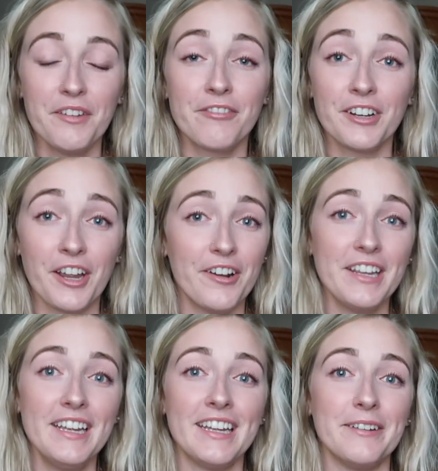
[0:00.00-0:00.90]
for
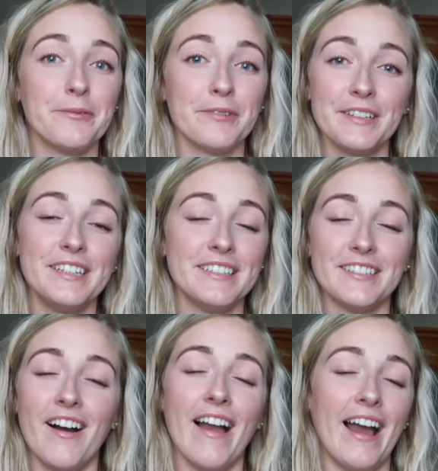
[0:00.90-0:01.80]
Cody, he really did
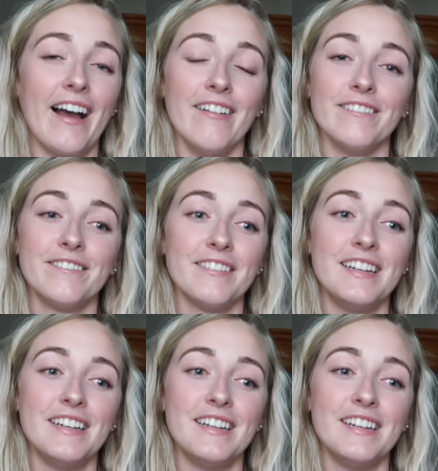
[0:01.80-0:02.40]
not have